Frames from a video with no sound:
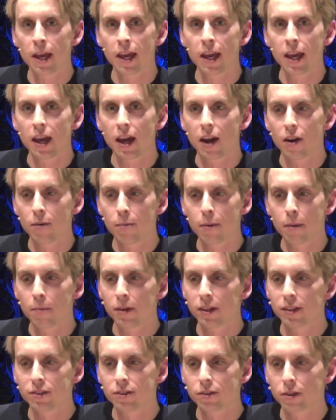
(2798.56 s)
I remember
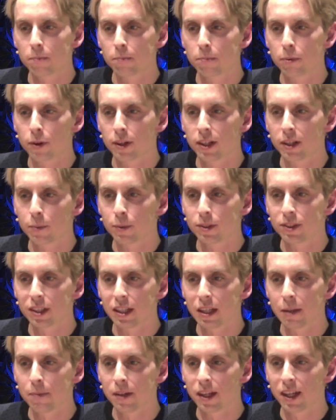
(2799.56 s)
at a certain point I was
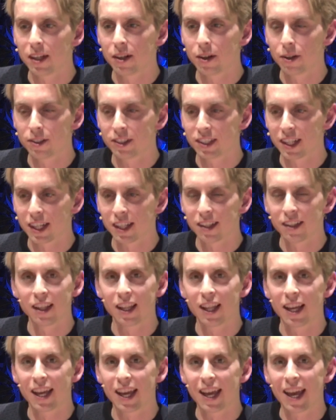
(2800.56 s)
sleeping in a hotel,
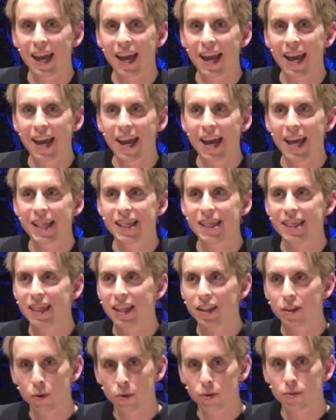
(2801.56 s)
and
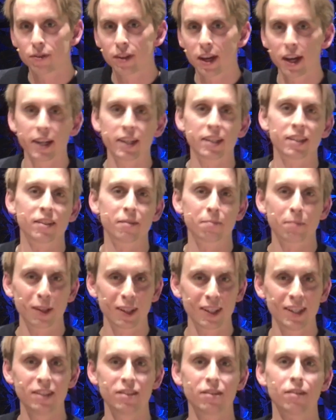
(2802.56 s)
that whole night a
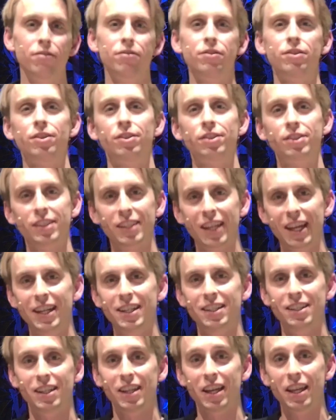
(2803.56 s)
police officer
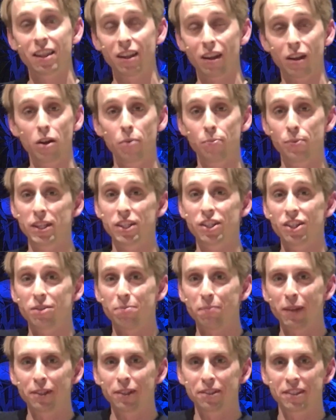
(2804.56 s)
stayed in the lobby just
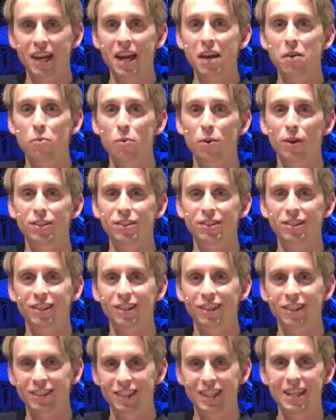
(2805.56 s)
because I was
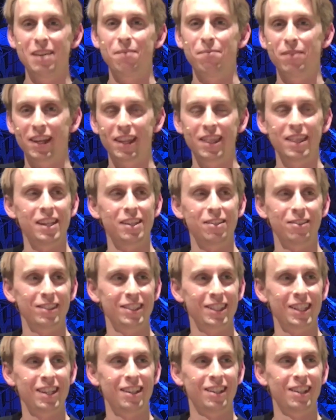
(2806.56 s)
sleeping in that
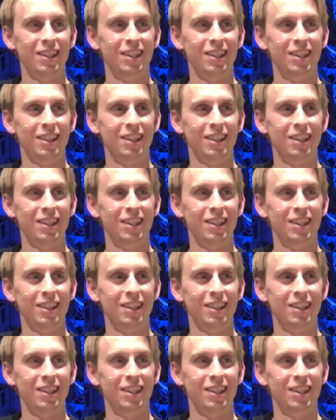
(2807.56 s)
hotel.